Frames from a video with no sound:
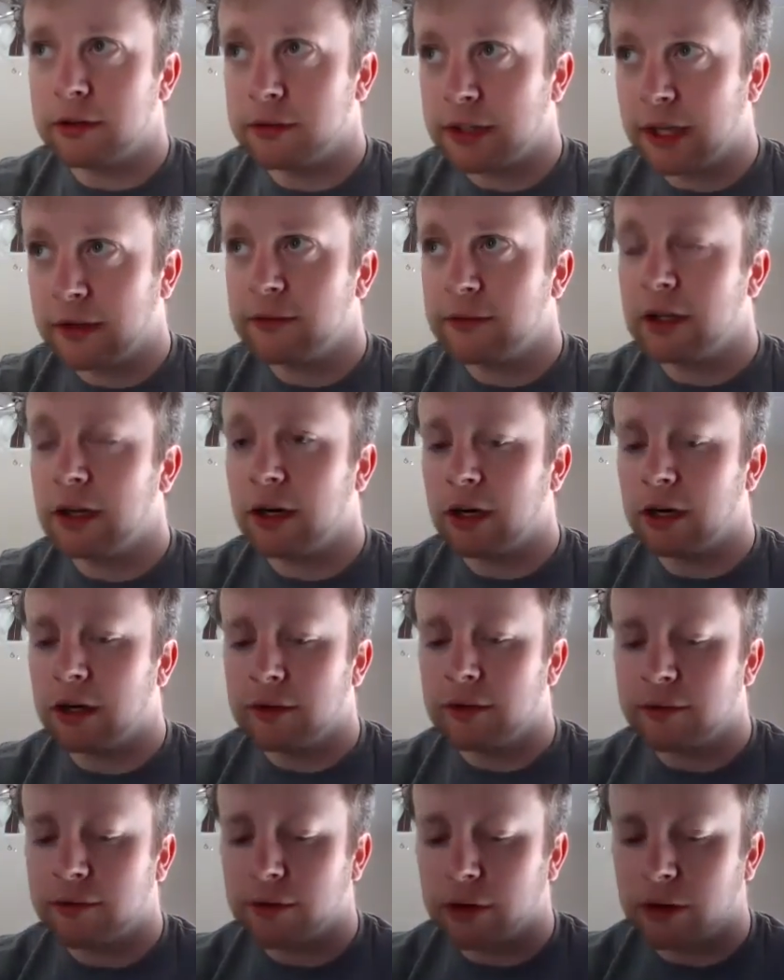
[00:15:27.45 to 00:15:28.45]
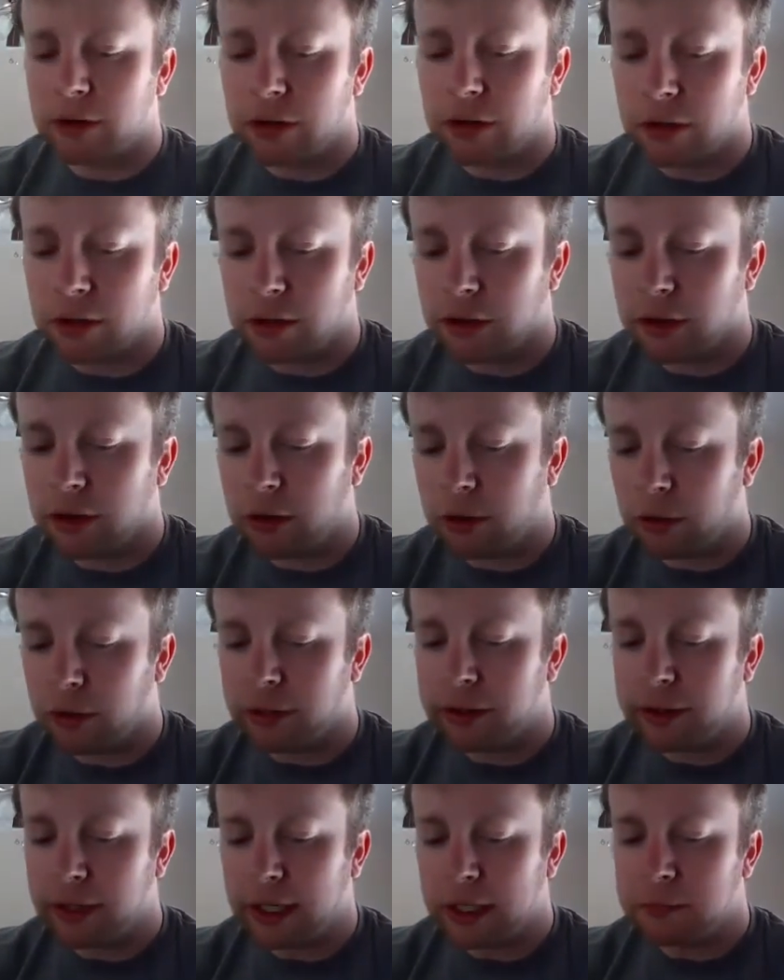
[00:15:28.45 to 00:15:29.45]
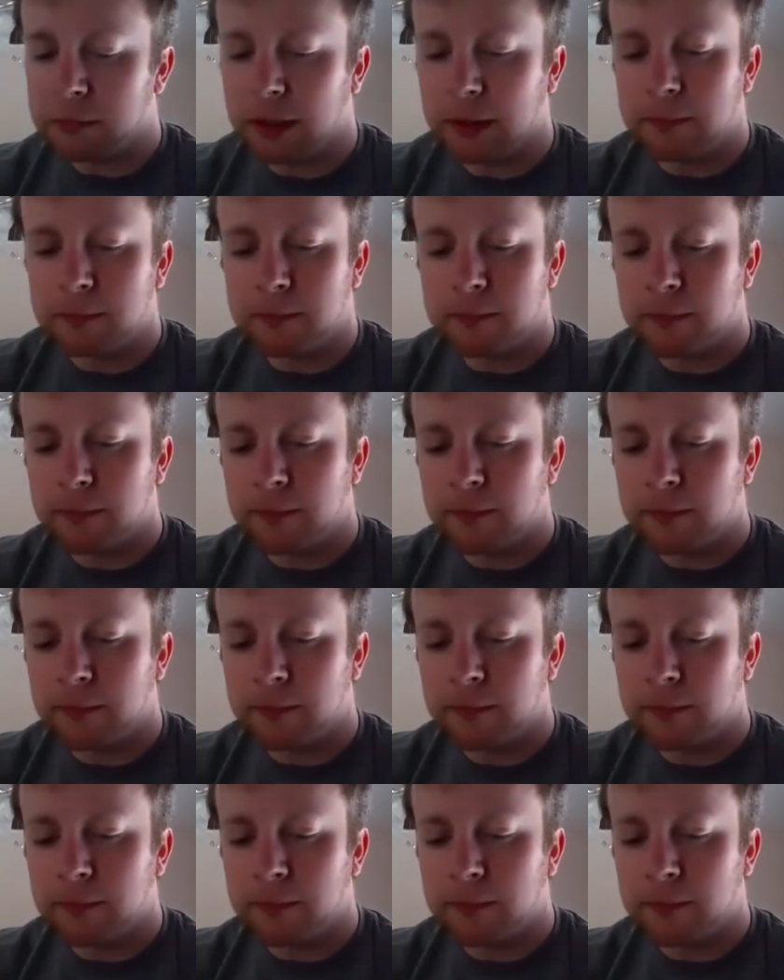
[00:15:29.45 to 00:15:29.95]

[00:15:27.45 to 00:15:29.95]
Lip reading: definitely hard for the whole thing, but